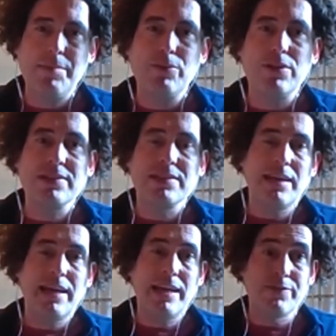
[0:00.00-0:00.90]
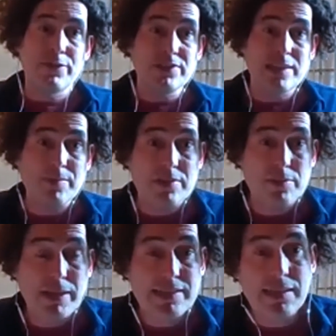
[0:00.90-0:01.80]
my role is head of concept, so
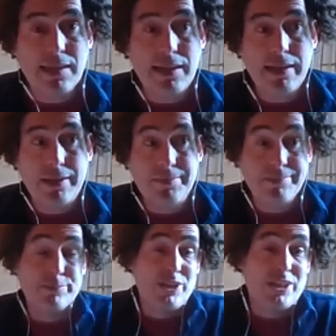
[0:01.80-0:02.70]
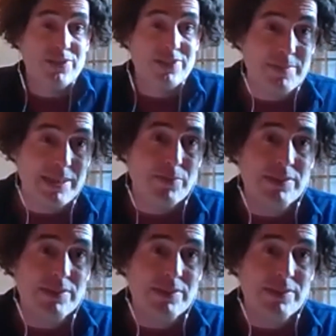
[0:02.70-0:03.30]
managing the concept team,